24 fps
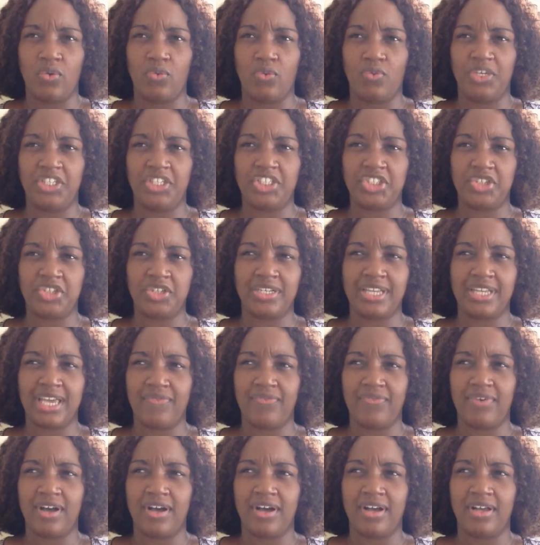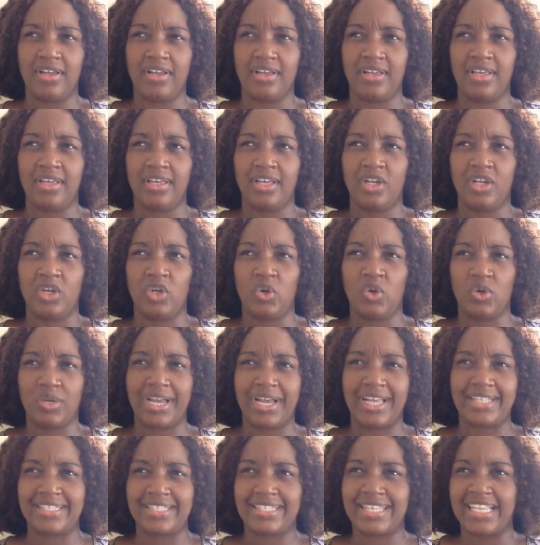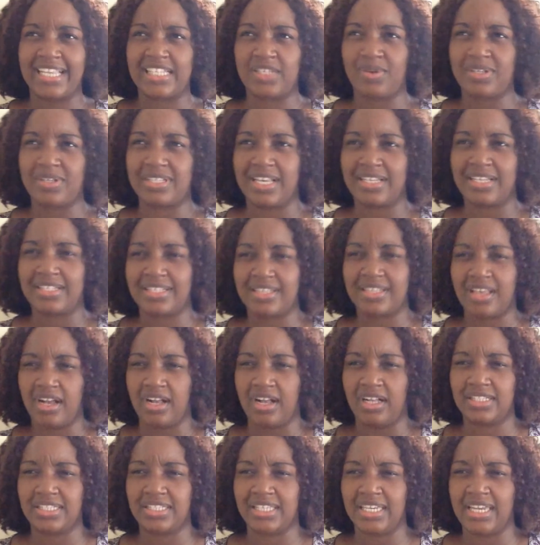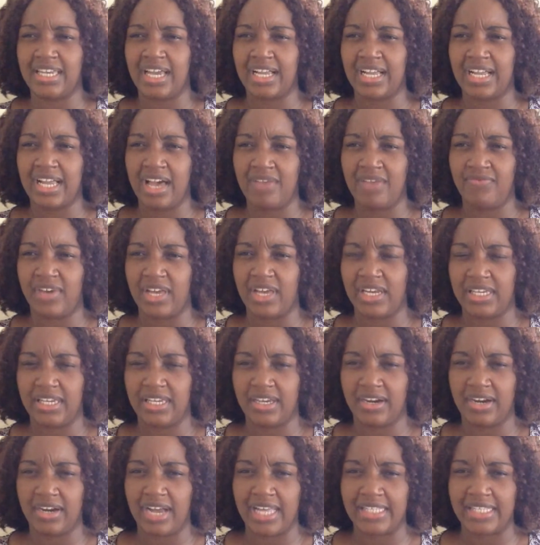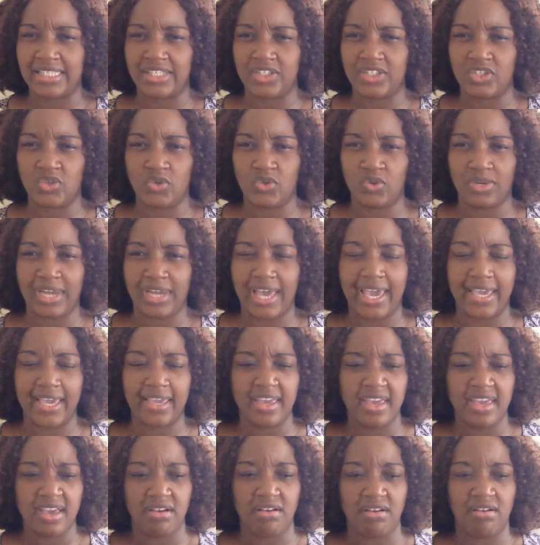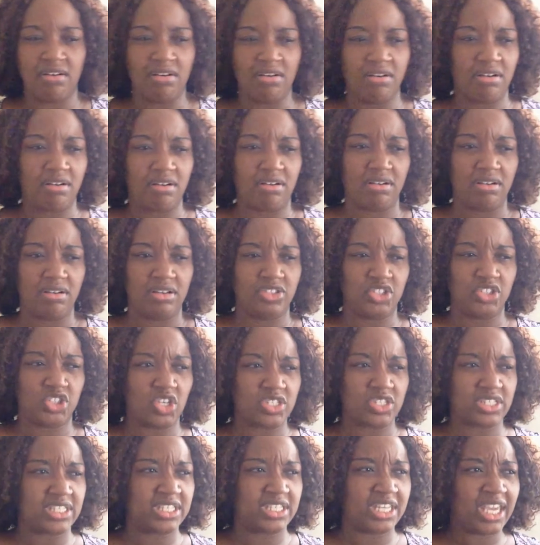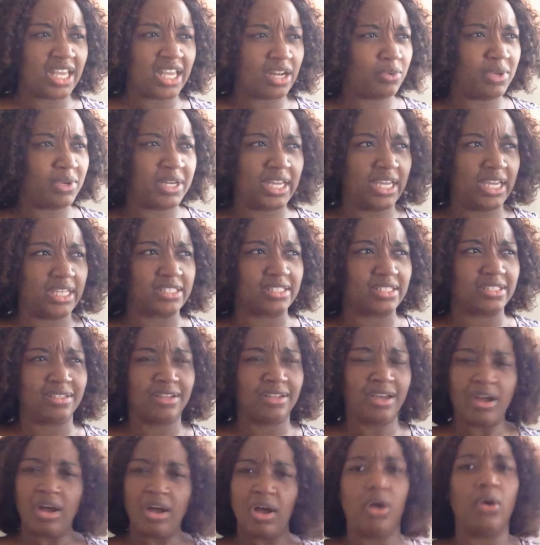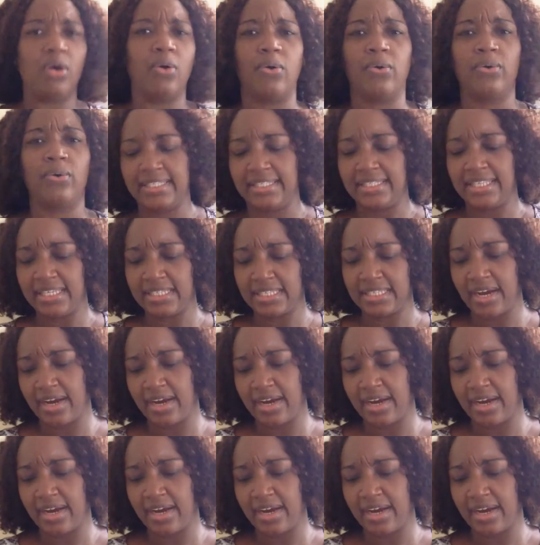we should never look at sexual assault in a cavalier attitude like, oh, just deal with it. No, these